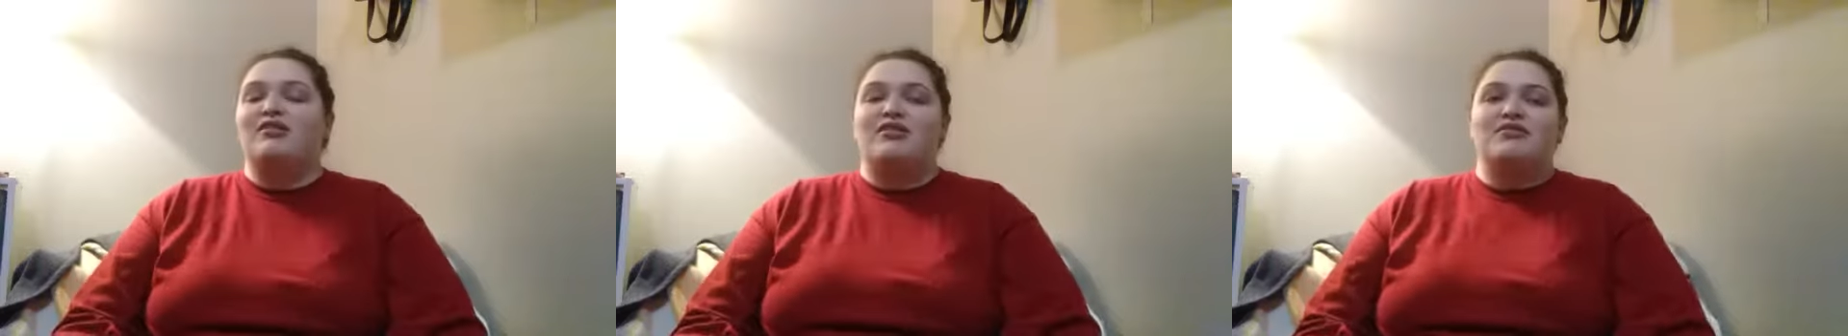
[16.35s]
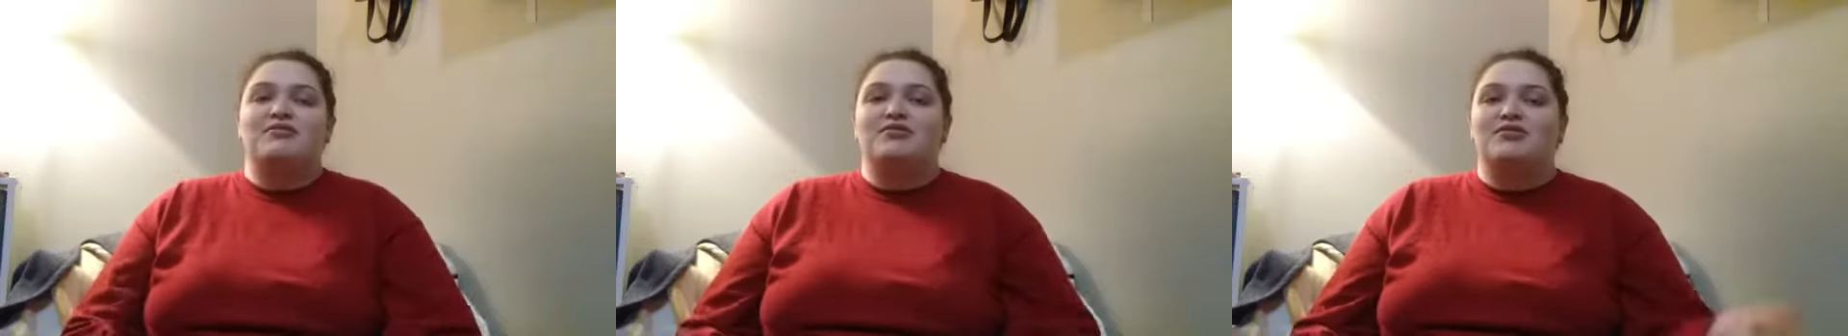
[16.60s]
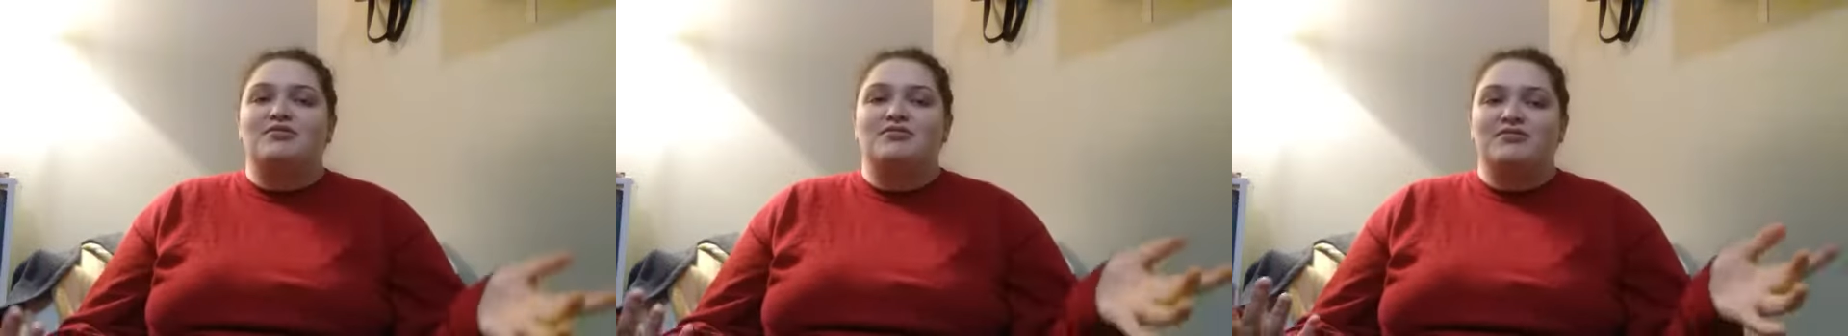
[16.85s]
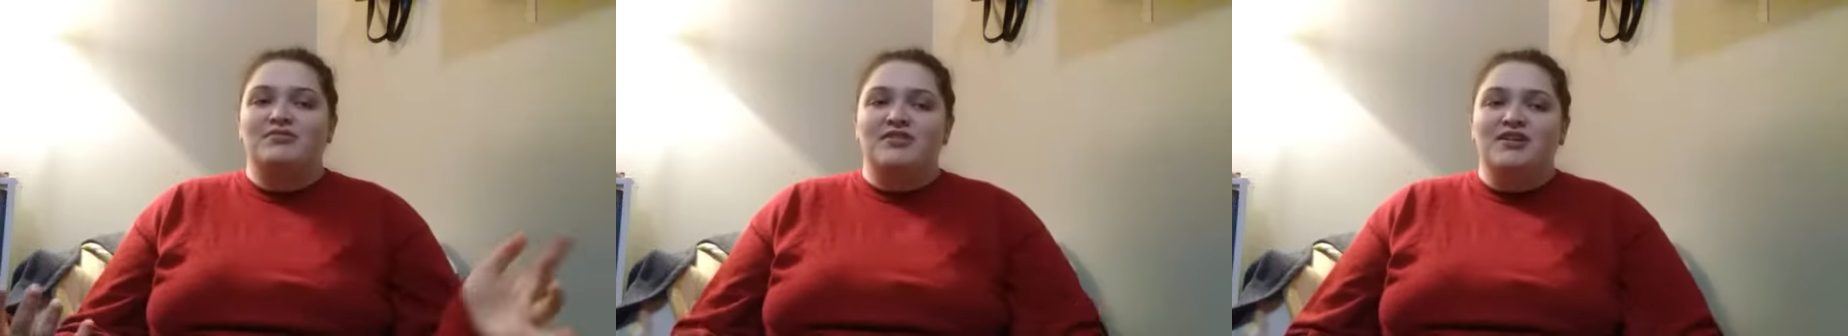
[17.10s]
I was just
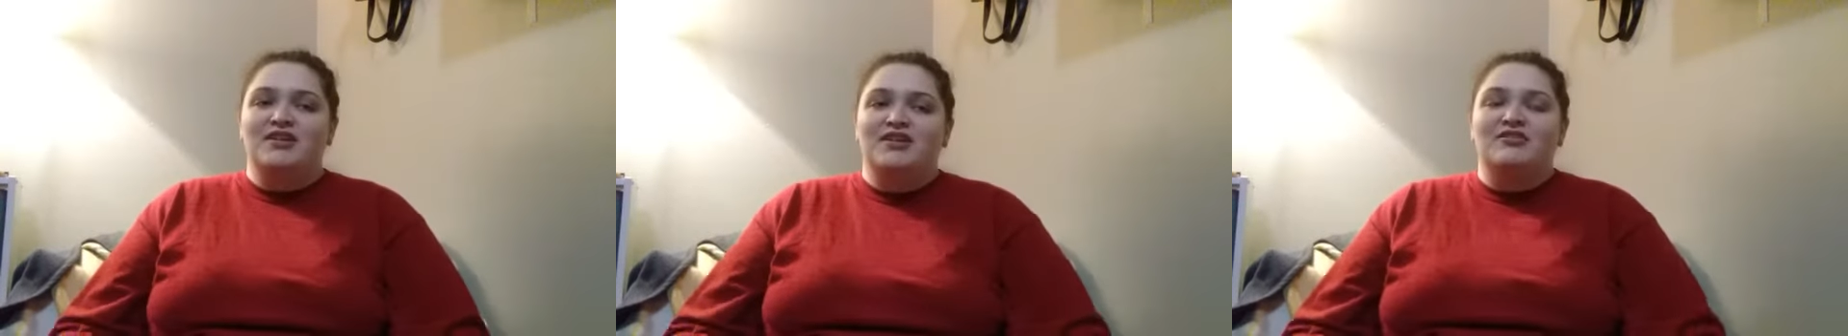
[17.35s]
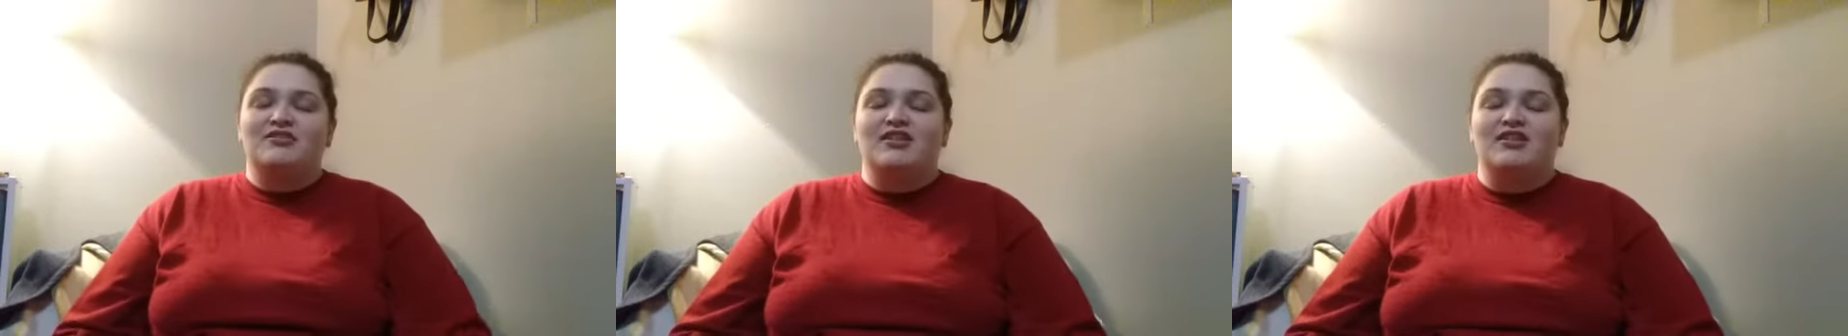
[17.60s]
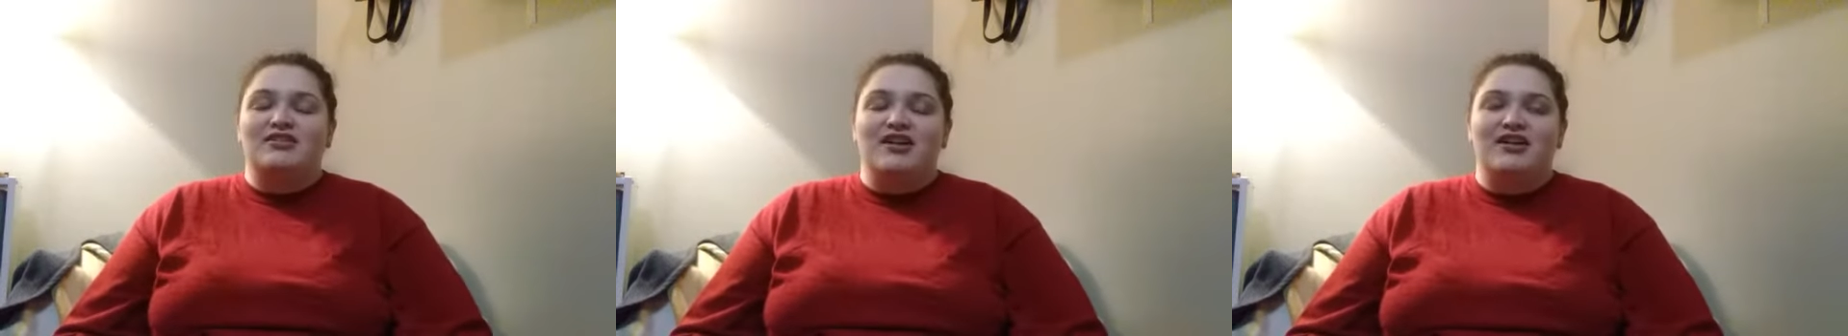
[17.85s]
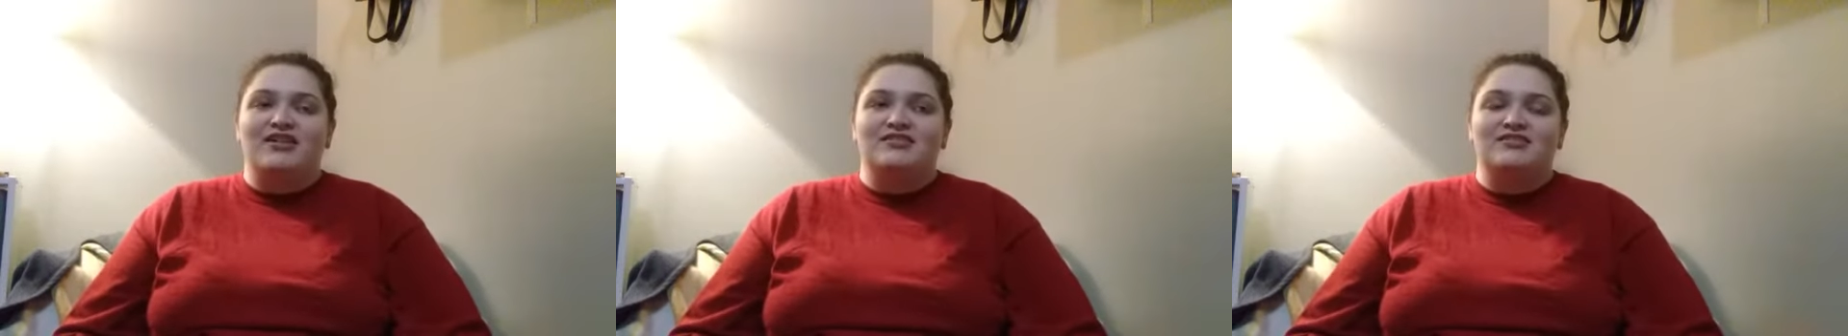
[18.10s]
really
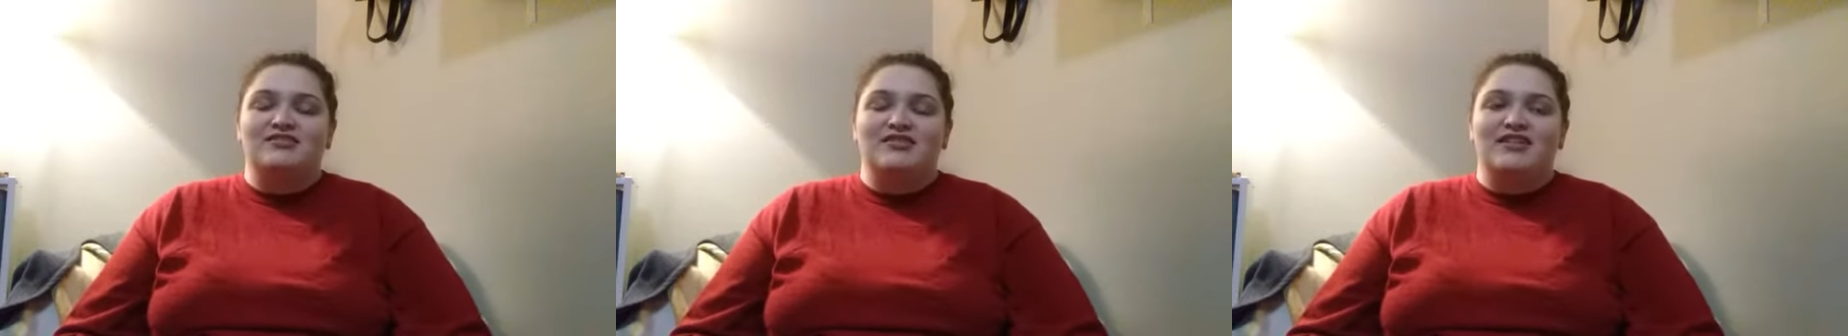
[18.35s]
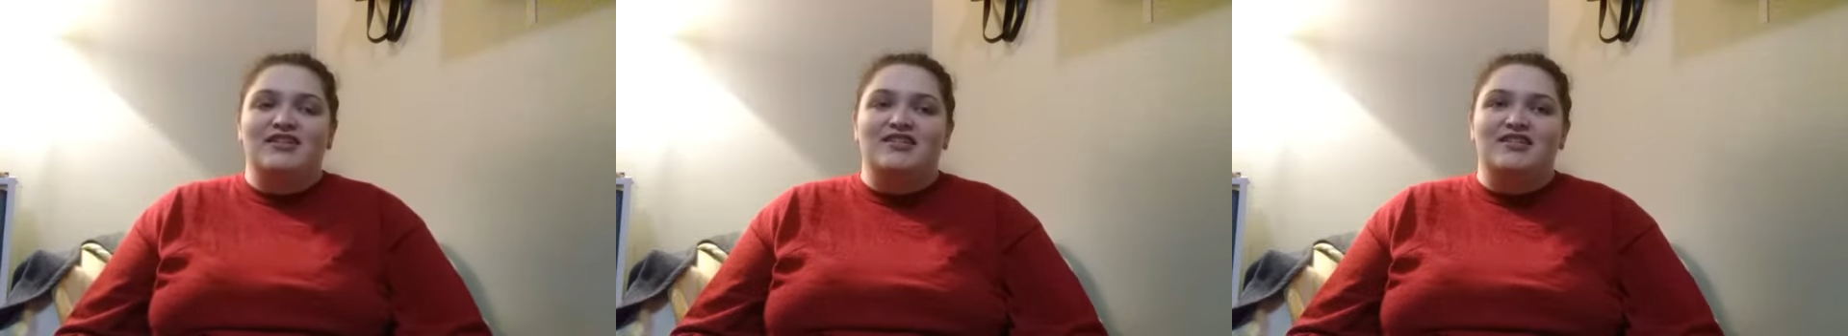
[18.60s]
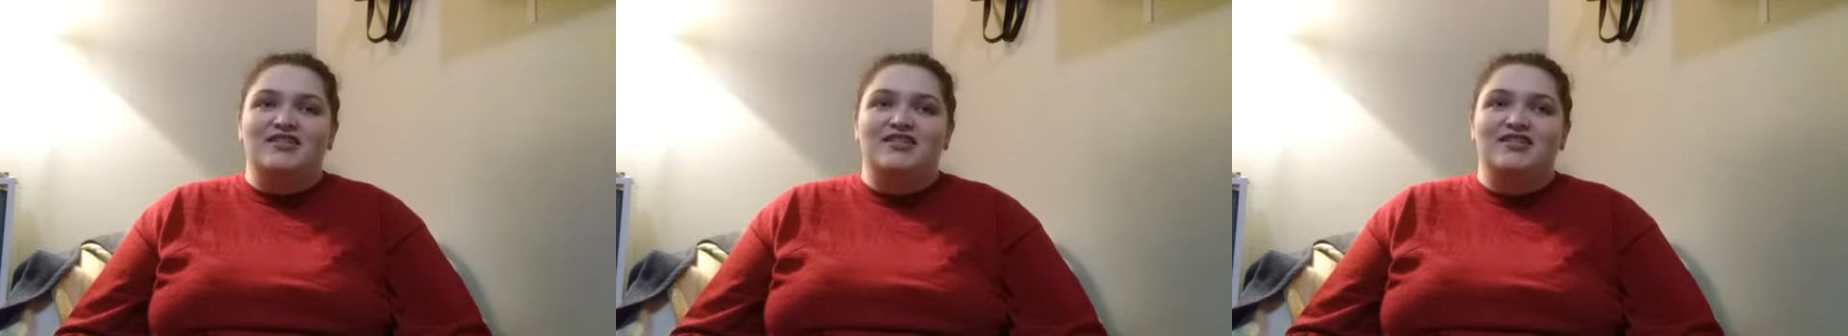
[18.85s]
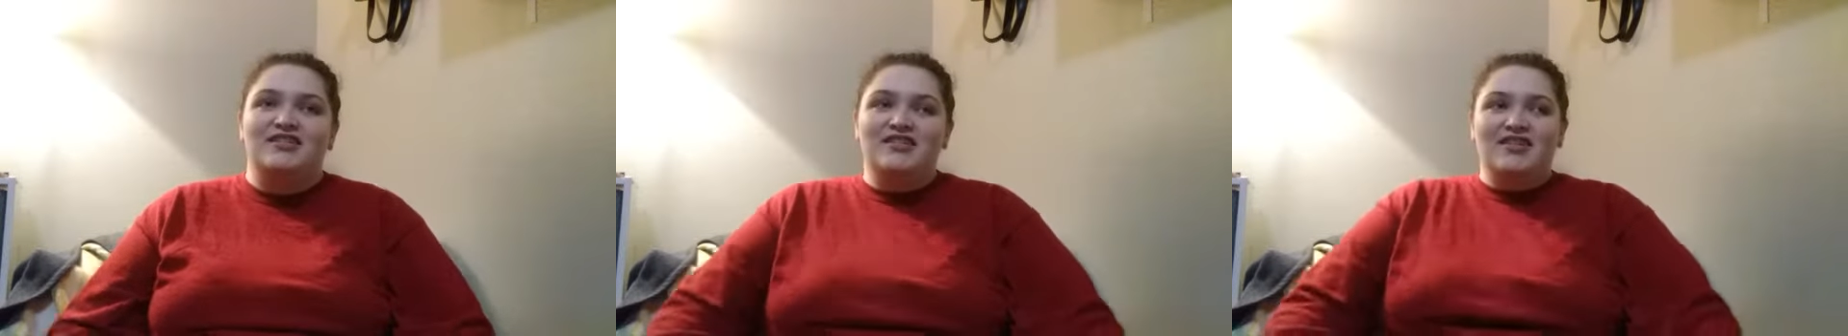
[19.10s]
tired. And
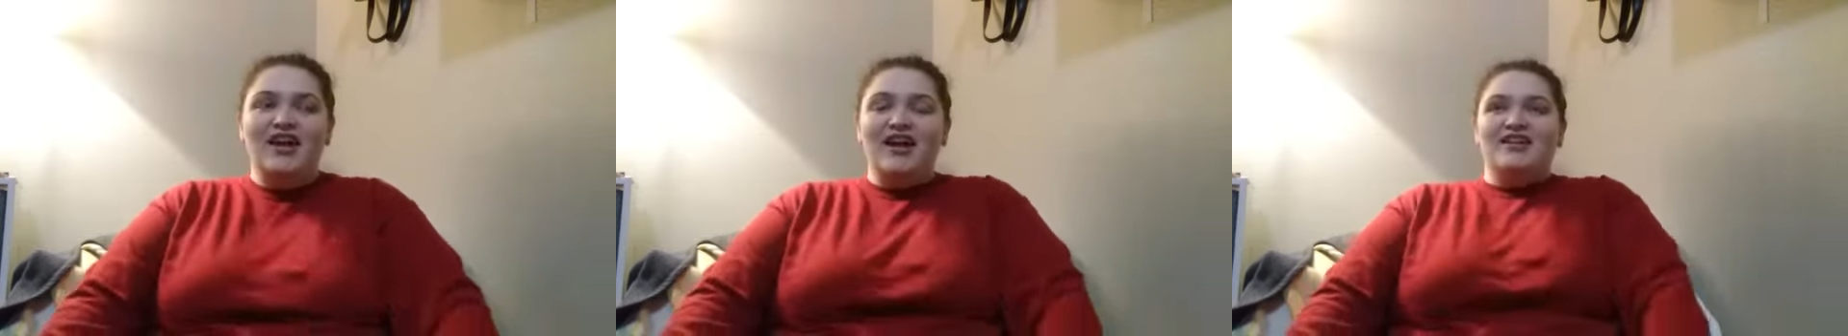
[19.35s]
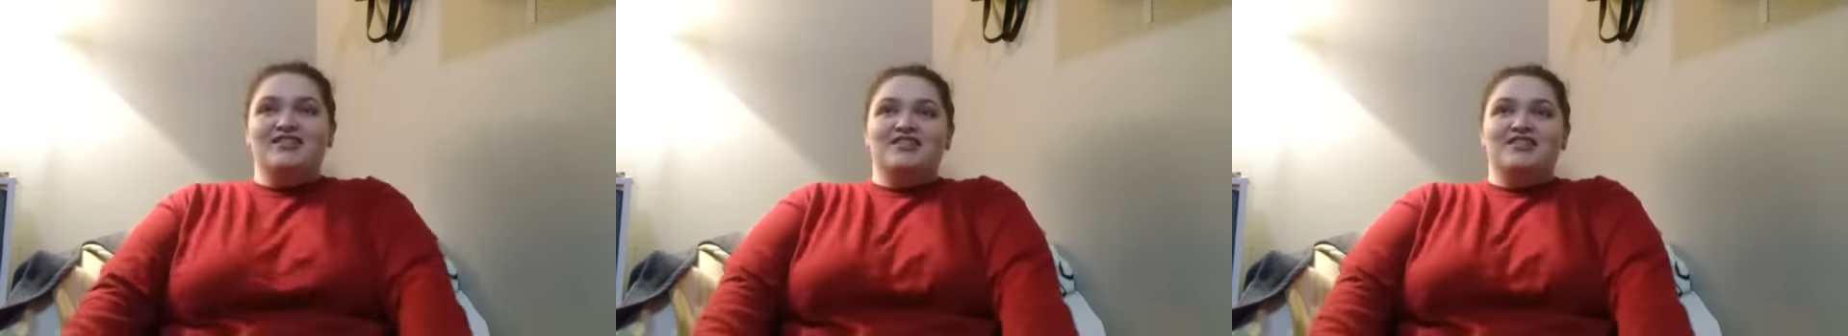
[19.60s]
yeah.